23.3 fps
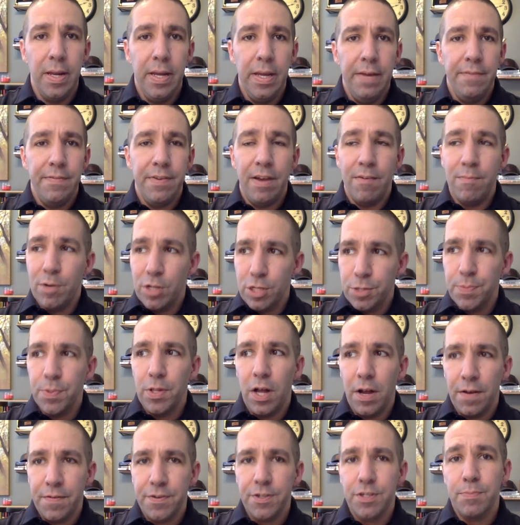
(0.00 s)
If you have multiple
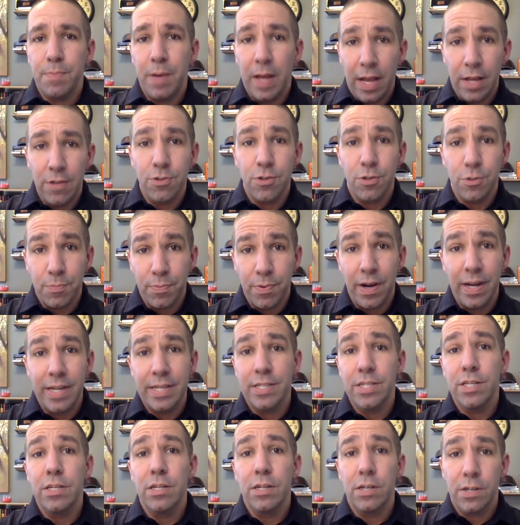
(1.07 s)
offers, the house is
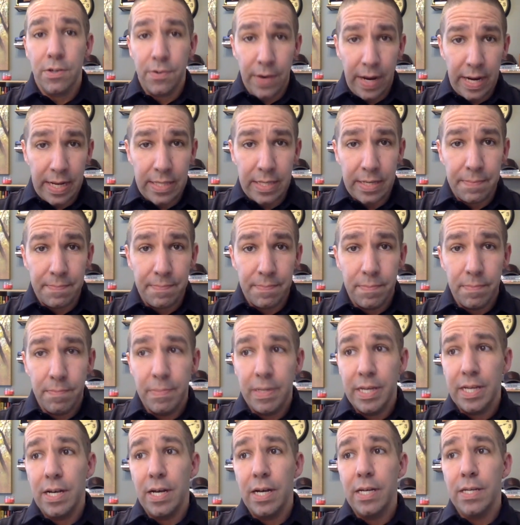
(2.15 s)
priced correctly,
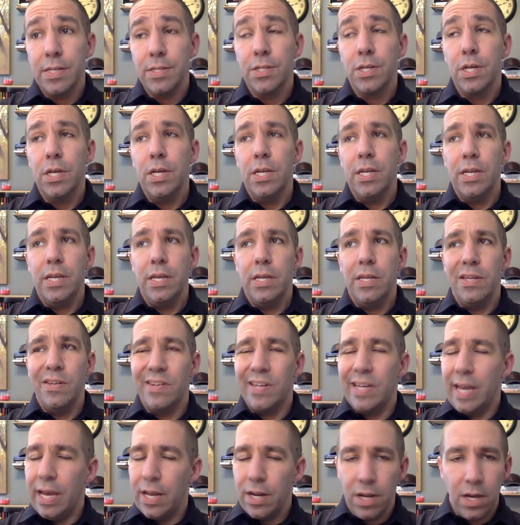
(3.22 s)
because you
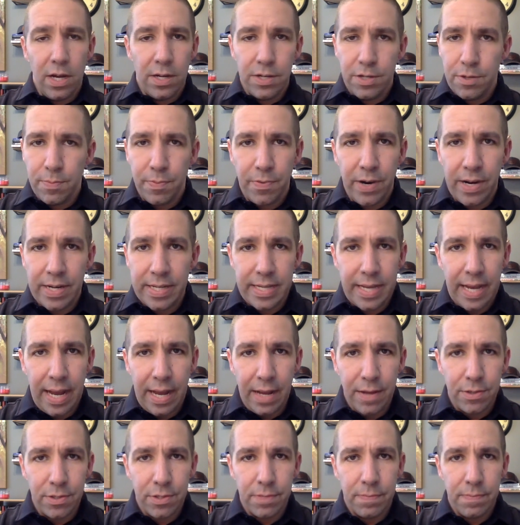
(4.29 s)
can underprice a
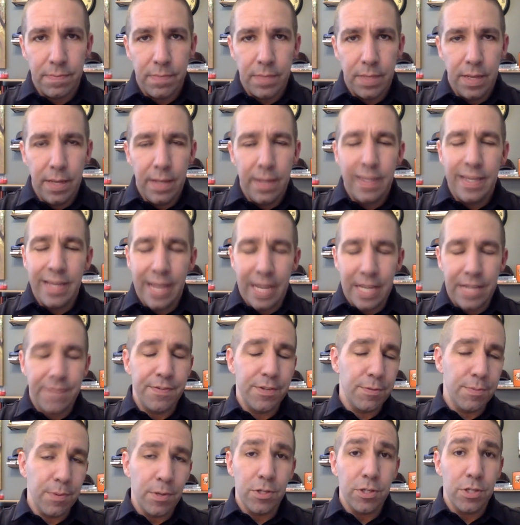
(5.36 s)
house. Yes, if it's
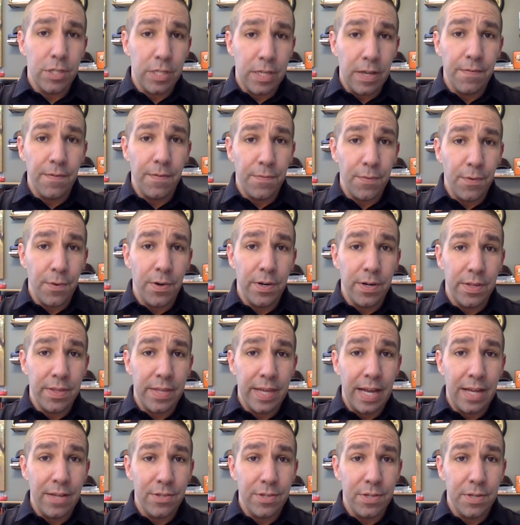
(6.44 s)
supposed to sell for
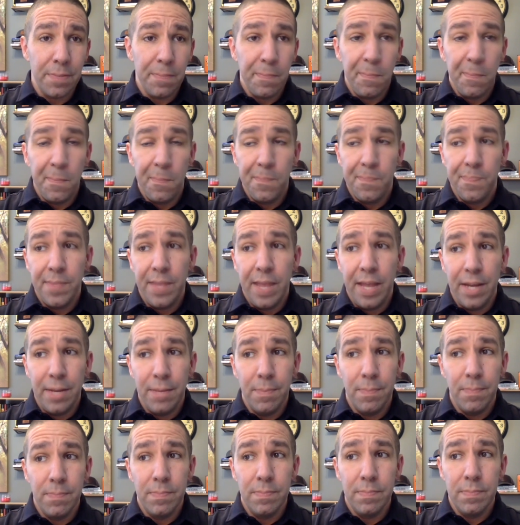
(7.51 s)
$400,000 and
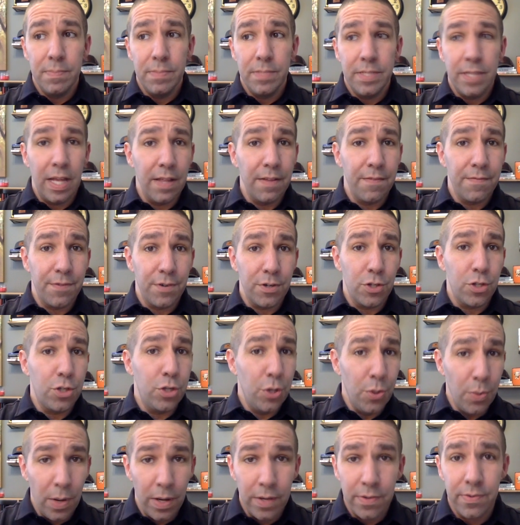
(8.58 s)
you sell it for
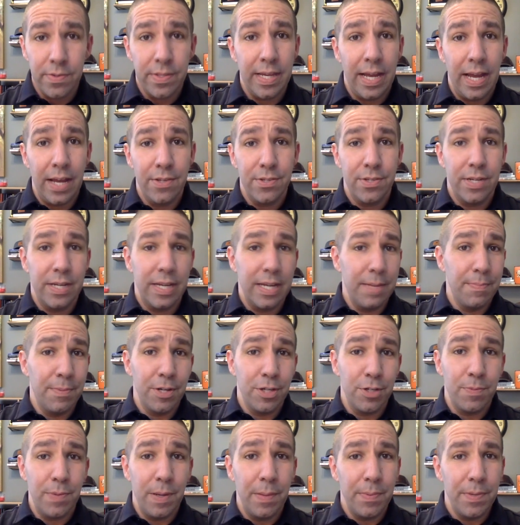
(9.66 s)
$200,000 to get a
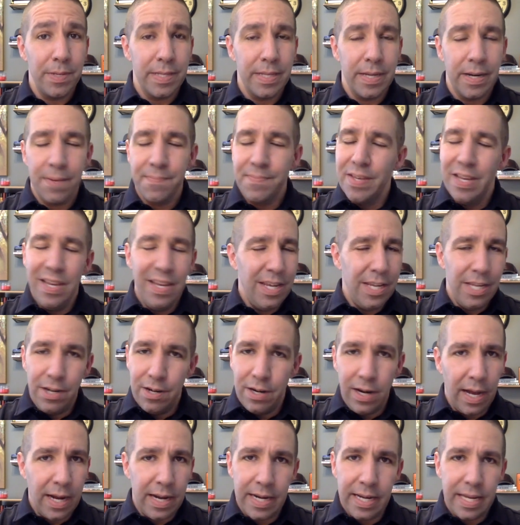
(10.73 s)
bunch of people in there, you're
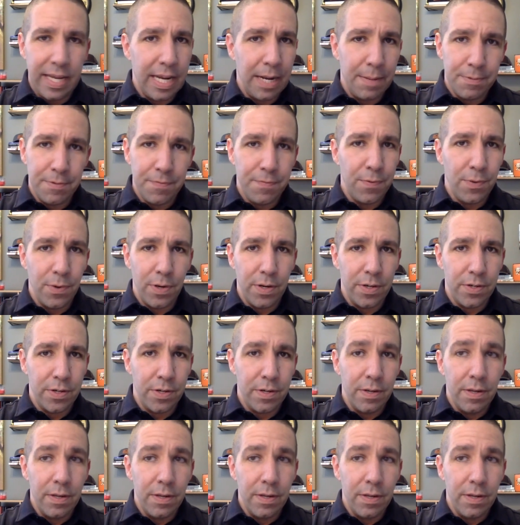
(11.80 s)
not going to get up to $400,000.